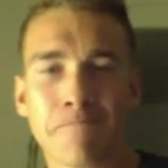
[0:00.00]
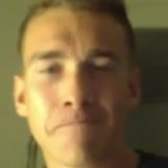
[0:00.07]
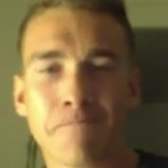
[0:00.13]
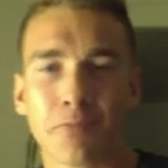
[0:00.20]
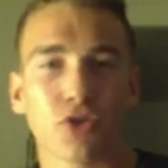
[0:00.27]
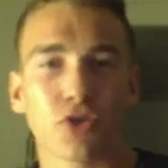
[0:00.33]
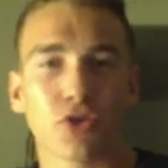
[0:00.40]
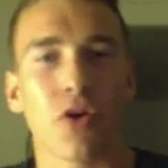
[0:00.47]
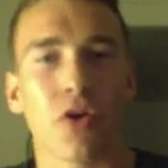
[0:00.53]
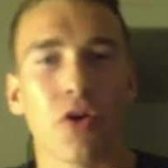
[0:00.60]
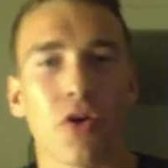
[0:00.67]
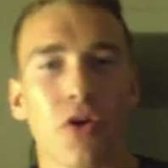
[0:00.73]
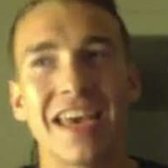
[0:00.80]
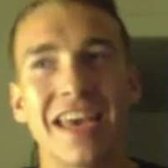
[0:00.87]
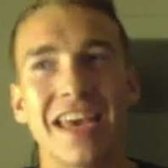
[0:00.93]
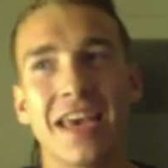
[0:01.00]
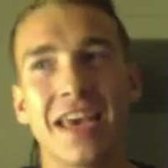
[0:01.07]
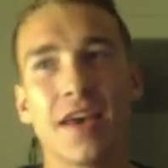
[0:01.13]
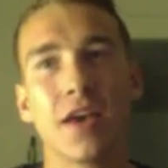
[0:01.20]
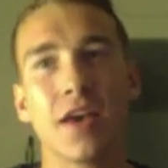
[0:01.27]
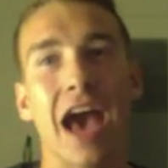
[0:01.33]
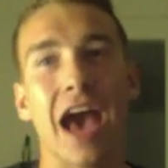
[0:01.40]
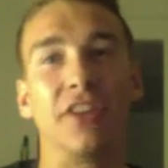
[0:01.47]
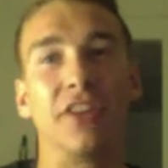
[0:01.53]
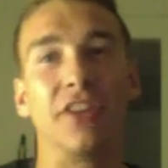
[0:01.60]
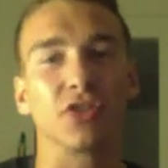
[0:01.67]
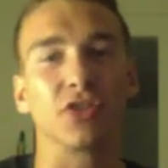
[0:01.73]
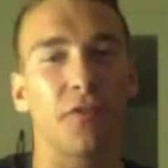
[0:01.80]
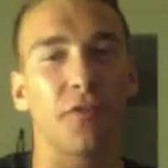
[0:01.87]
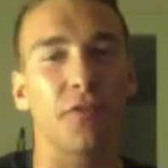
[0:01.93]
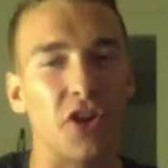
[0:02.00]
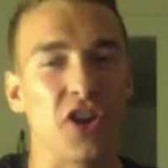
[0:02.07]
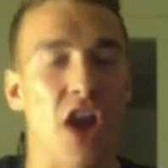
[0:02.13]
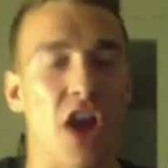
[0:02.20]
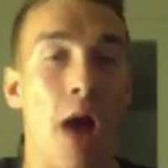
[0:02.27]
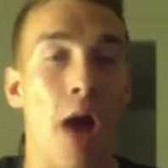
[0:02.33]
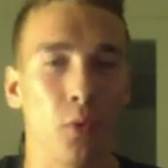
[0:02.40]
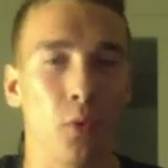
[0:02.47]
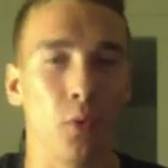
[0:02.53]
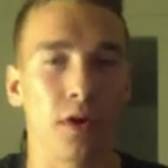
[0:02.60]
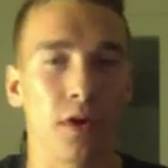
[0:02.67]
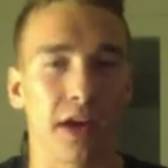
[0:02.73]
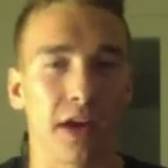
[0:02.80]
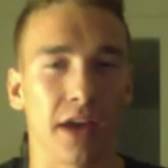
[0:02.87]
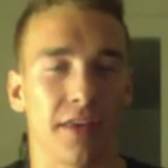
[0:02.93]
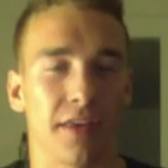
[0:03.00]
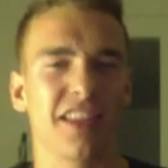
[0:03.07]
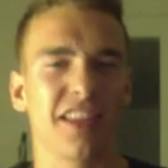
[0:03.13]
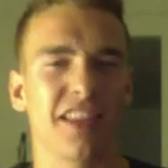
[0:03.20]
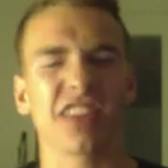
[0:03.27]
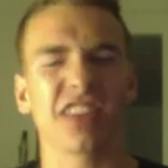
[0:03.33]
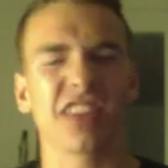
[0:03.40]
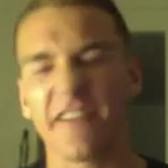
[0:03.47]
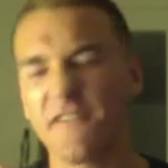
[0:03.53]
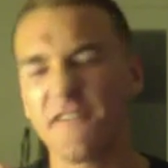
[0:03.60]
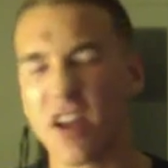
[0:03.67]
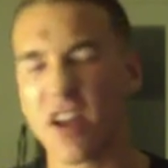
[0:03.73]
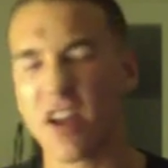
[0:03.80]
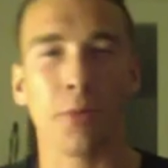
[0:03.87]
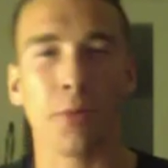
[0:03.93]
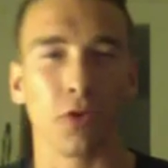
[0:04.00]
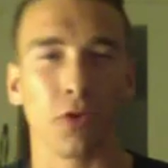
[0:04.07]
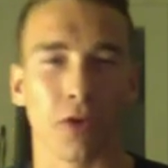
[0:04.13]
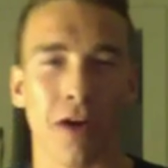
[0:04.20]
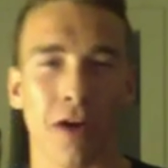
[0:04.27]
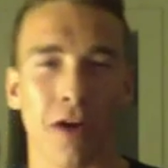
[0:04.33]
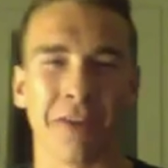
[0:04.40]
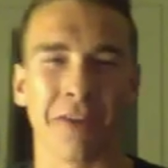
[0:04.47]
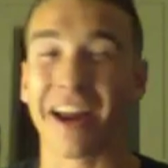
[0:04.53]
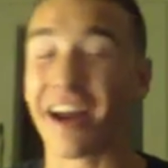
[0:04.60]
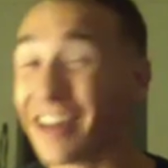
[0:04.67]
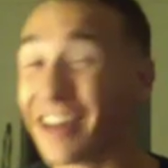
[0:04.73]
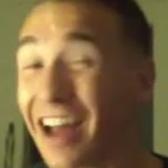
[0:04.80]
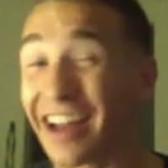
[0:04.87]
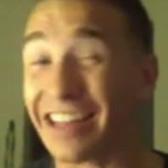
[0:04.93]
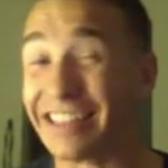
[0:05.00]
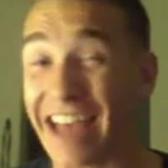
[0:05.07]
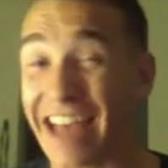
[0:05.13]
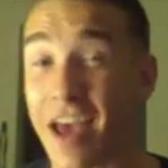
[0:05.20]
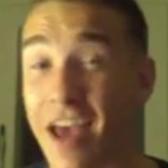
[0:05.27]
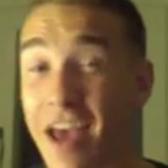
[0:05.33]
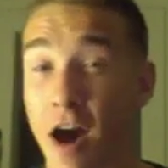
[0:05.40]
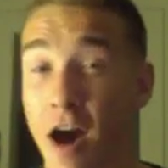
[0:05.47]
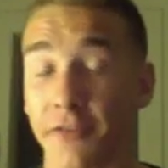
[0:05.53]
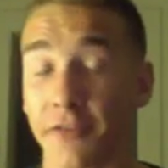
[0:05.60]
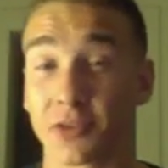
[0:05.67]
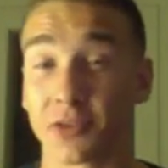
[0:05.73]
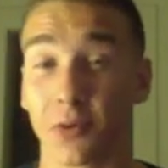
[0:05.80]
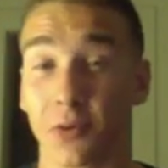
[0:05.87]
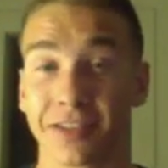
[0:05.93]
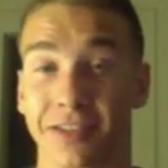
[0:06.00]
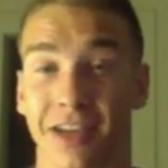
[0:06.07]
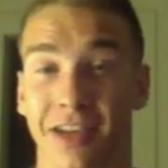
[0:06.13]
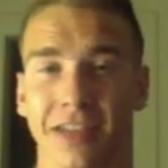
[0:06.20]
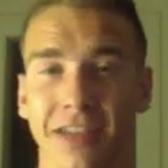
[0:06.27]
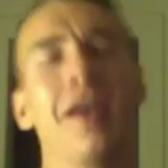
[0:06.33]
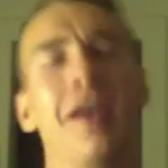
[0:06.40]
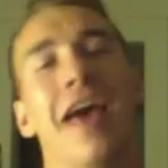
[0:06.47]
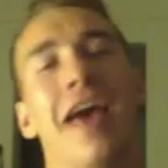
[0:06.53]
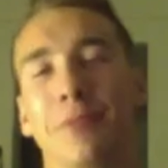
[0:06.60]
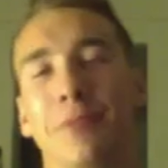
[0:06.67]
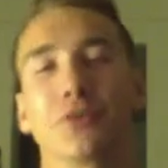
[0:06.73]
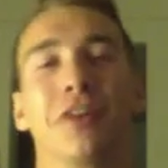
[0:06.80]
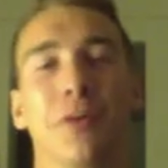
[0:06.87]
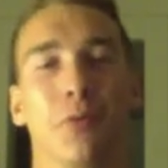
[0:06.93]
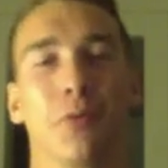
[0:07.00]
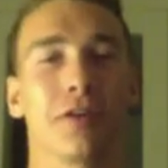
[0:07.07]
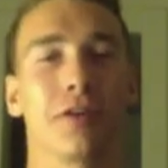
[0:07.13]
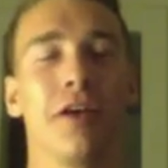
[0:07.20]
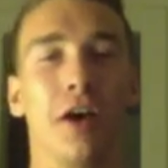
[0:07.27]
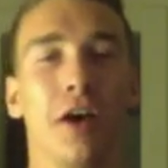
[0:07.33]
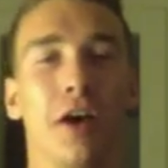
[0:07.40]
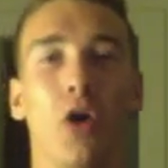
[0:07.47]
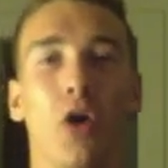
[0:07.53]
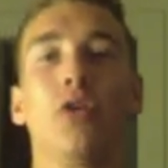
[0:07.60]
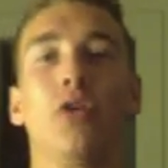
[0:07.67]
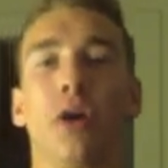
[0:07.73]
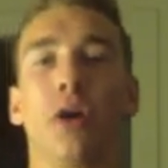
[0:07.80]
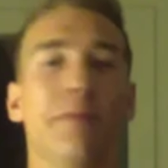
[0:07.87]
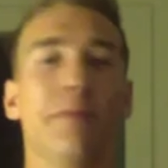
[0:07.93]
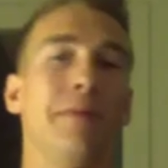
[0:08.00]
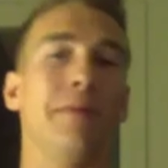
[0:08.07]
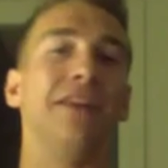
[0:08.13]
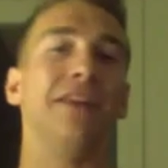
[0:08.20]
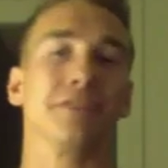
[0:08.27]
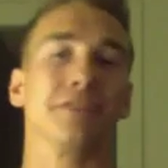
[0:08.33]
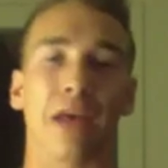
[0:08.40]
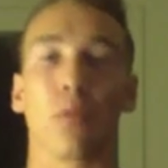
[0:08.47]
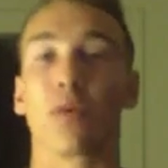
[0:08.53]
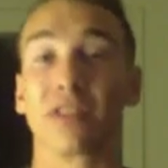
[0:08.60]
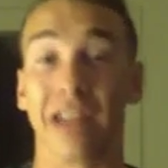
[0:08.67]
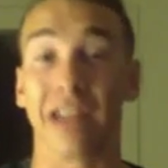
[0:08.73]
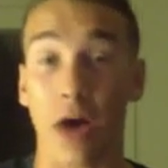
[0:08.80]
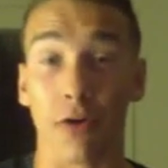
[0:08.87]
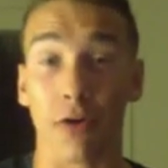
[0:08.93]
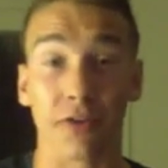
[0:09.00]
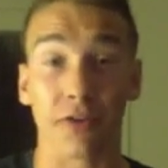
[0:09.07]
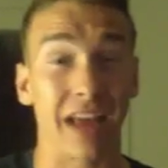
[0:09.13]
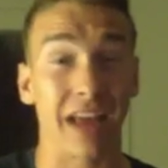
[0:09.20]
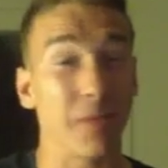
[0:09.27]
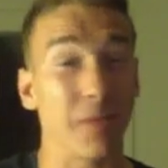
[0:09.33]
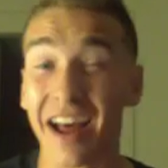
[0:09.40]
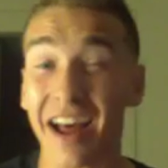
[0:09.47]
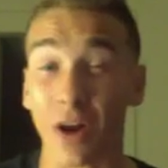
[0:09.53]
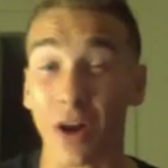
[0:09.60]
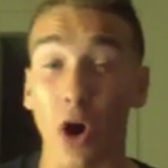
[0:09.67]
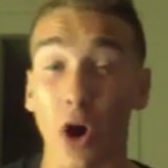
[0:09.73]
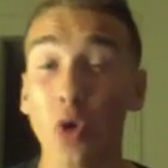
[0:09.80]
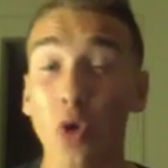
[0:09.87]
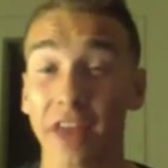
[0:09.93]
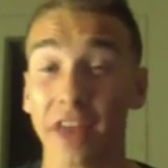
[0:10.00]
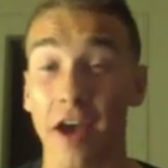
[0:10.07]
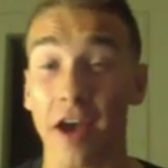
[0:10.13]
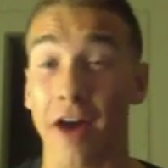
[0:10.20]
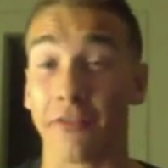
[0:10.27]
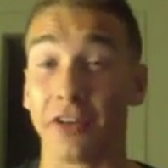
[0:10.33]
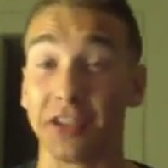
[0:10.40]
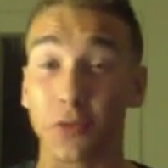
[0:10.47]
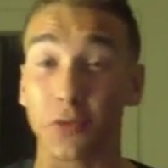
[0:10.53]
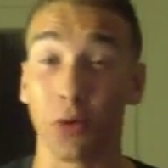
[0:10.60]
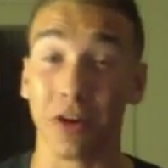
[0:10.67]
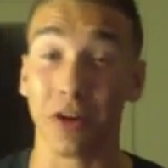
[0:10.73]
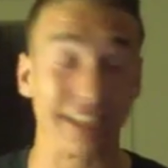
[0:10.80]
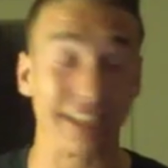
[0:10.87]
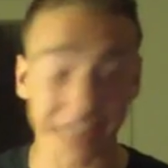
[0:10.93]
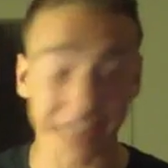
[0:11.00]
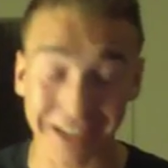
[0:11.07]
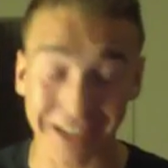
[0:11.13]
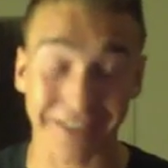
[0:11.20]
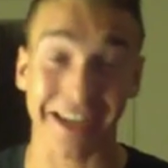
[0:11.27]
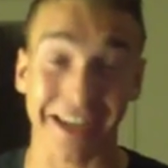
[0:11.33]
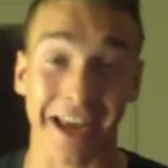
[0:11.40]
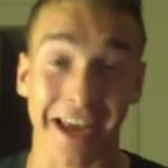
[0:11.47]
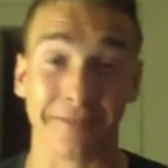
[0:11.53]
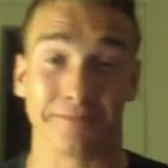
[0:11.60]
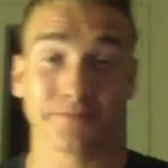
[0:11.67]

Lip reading: So he had this phenomenal work ethic, this like phenomenal grind, right? Not a day off in his 20s, guys. And I'm sure he didn't work, maybe he just like worked an hour for a day, but not a whole day off in his 20s. That's insane.